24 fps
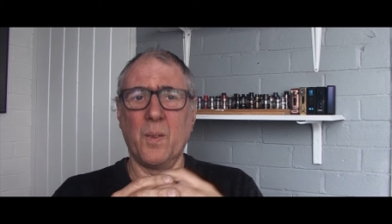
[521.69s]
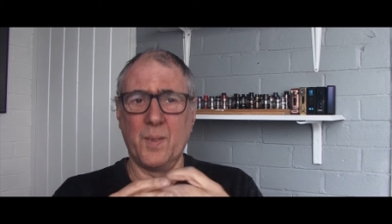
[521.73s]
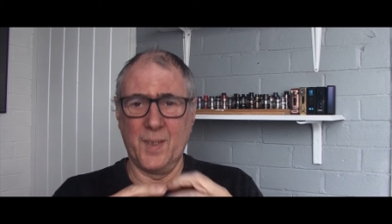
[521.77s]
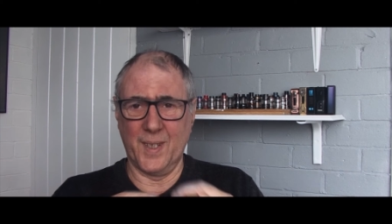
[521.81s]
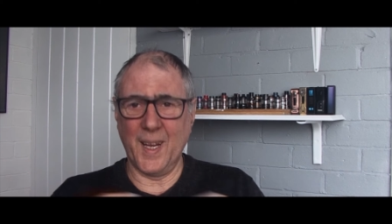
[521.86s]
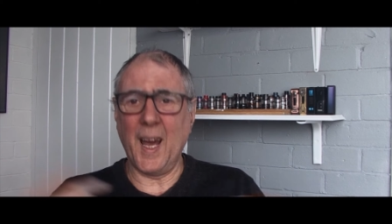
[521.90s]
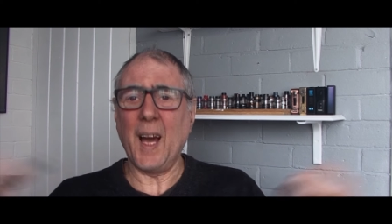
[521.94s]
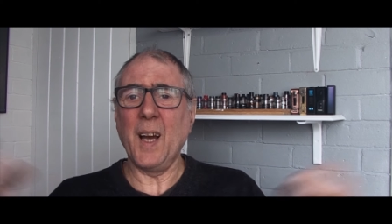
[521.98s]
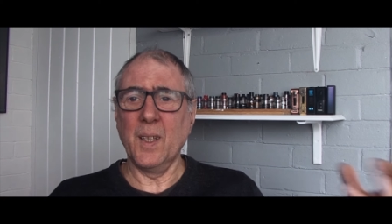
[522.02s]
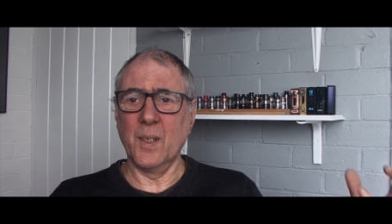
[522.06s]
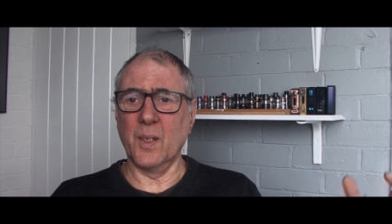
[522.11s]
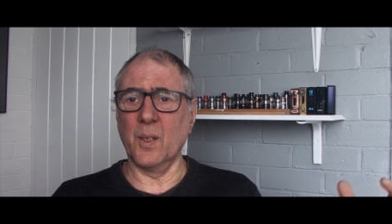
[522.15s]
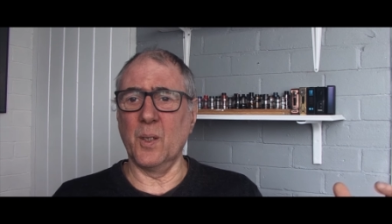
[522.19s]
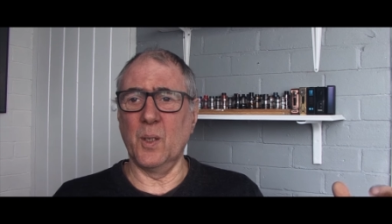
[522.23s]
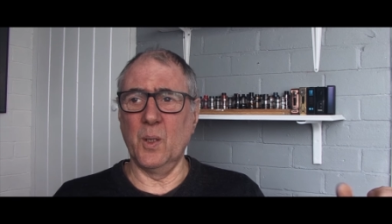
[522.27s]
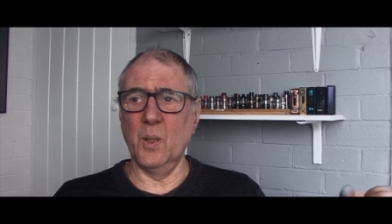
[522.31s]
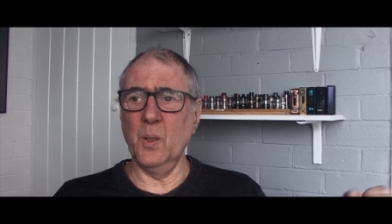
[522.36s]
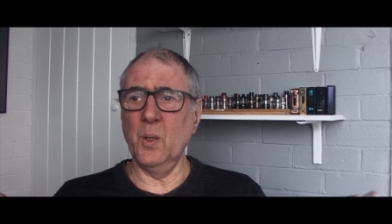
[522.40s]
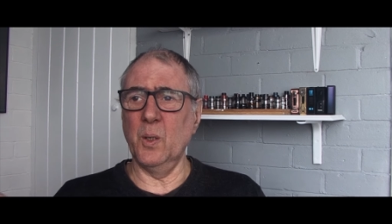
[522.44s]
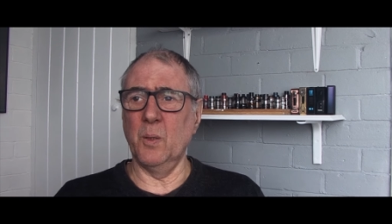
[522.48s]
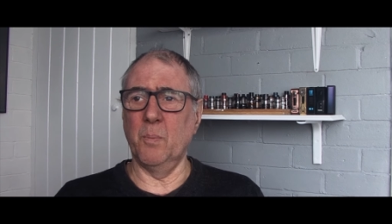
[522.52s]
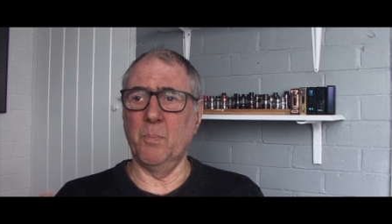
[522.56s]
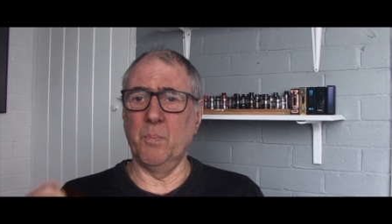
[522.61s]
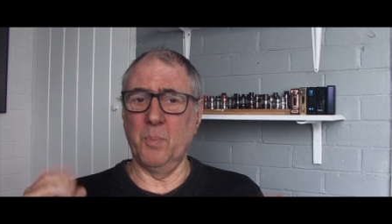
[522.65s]
tanks are
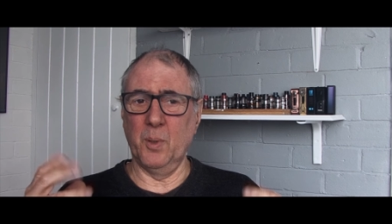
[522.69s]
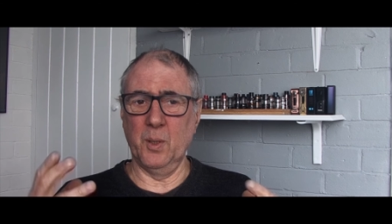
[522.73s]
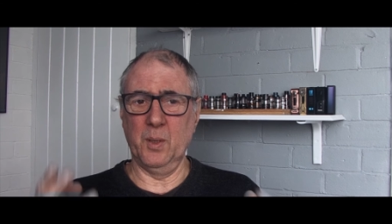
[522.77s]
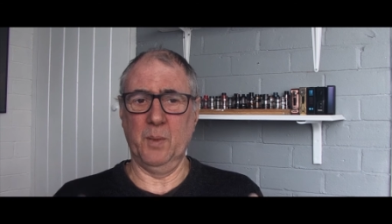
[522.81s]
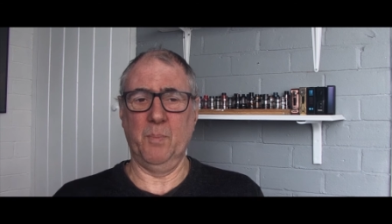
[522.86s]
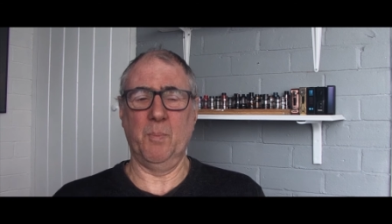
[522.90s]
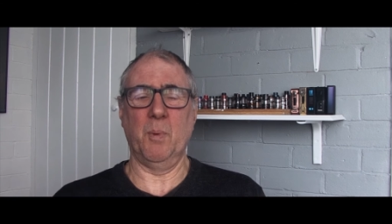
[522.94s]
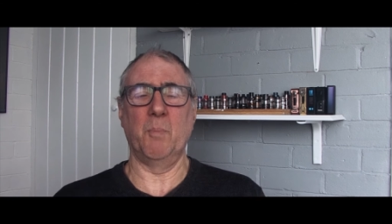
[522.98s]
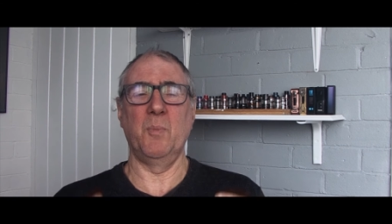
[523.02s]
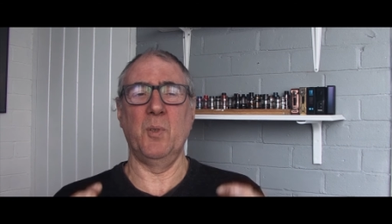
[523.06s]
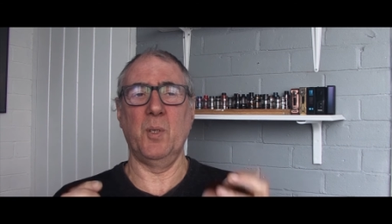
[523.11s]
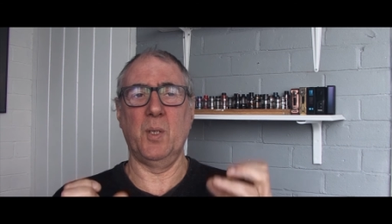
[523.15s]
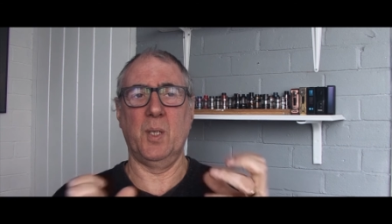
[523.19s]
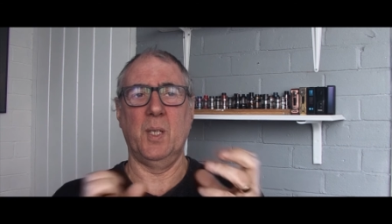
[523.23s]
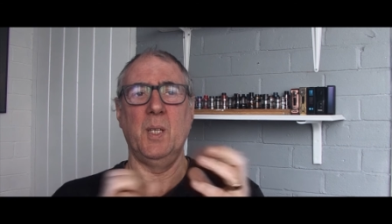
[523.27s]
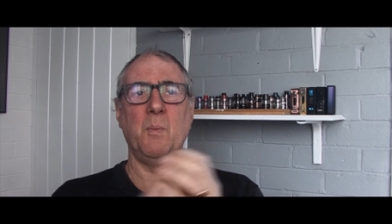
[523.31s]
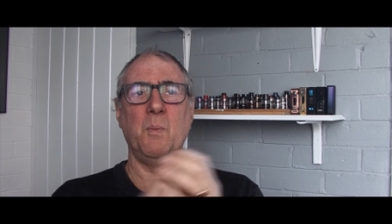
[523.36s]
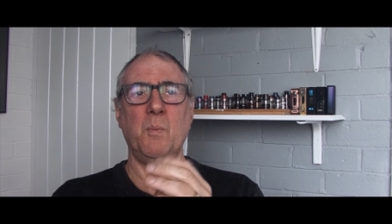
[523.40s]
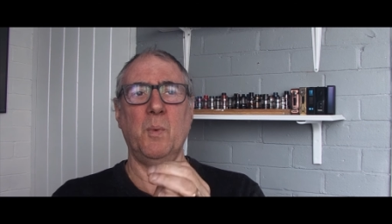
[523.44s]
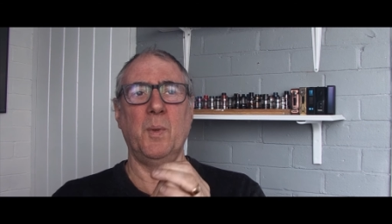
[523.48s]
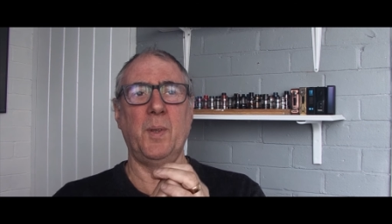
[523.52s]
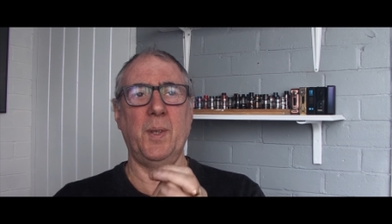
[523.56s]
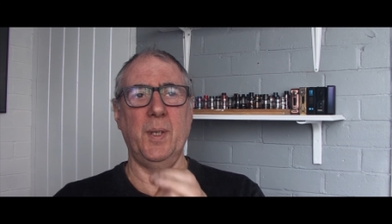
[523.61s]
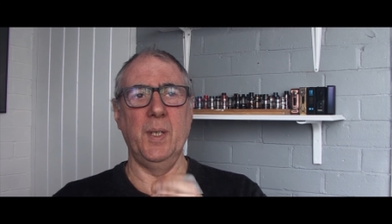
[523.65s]
good, but I'm just saying
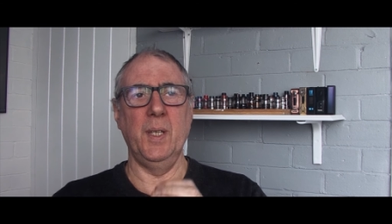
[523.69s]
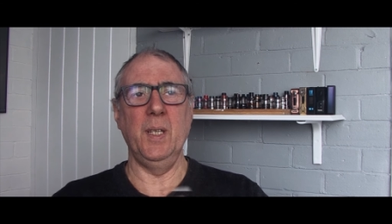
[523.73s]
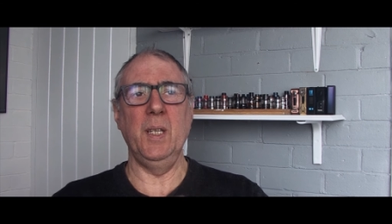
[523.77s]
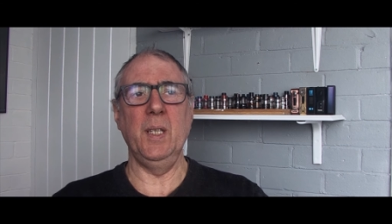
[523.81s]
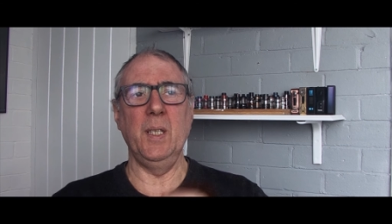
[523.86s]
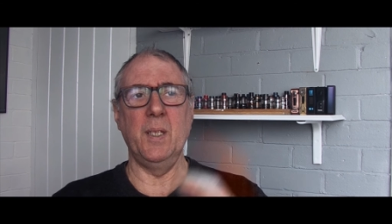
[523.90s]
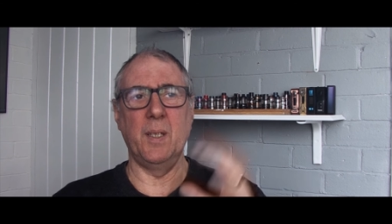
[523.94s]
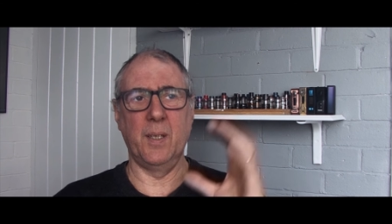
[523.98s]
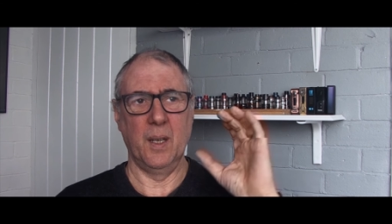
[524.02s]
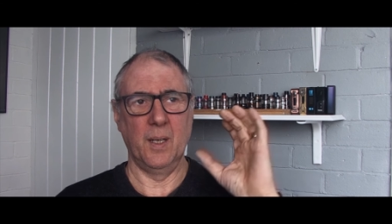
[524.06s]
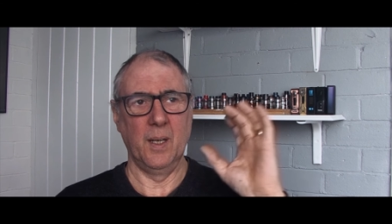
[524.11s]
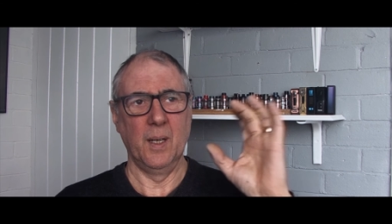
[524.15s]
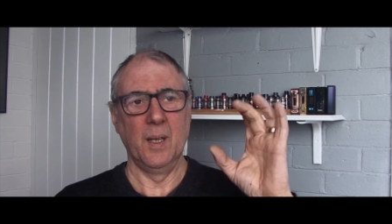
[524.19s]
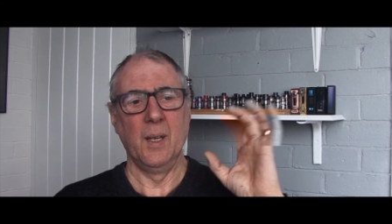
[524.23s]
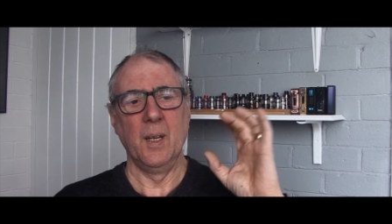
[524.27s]
with these